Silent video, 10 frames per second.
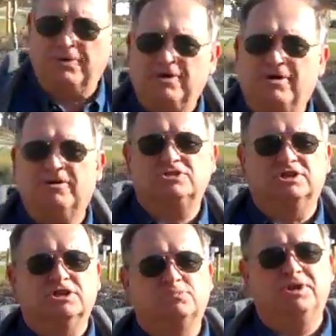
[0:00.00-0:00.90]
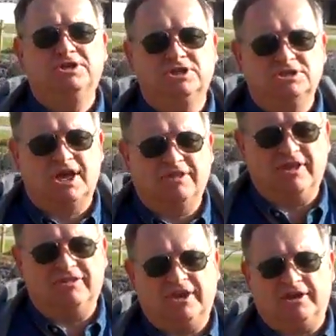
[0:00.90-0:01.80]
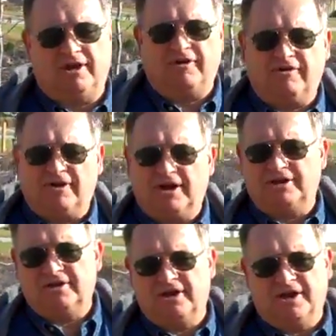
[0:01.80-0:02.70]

birds and the species that are